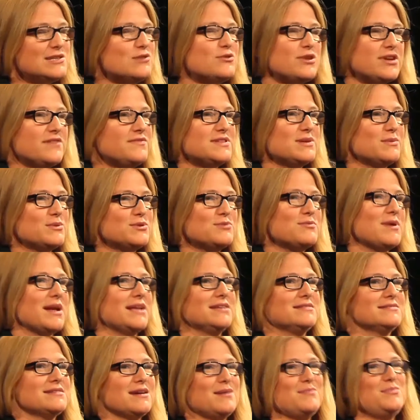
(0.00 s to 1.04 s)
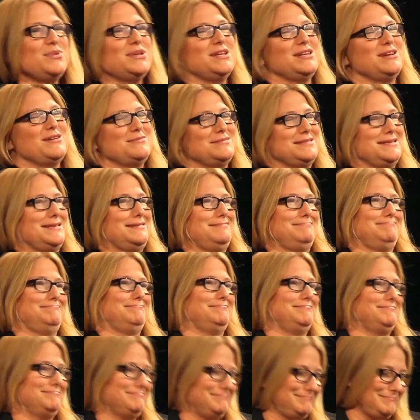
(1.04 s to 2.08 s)
looking for someone to run his company. And I was like,
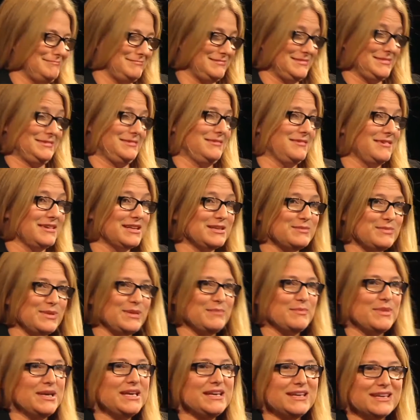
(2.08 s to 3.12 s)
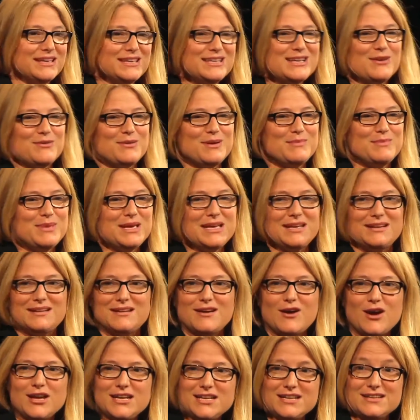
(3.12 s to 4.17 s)
oh, it's not going to be me. You know, I mean,
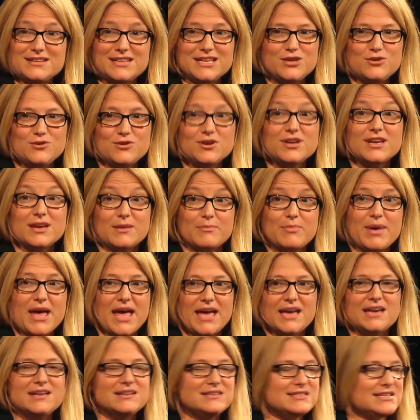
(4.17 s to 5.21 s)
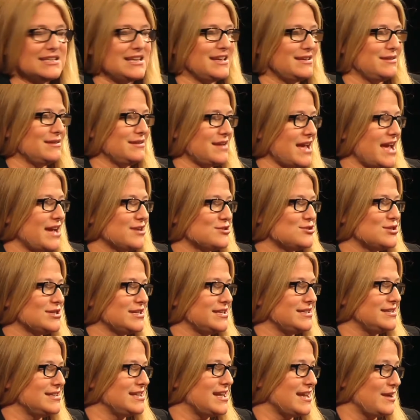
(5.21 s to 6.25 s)
I didn't think you could get paid to like
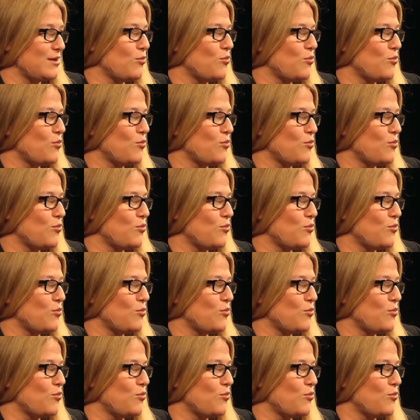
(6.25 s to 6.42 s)
actually like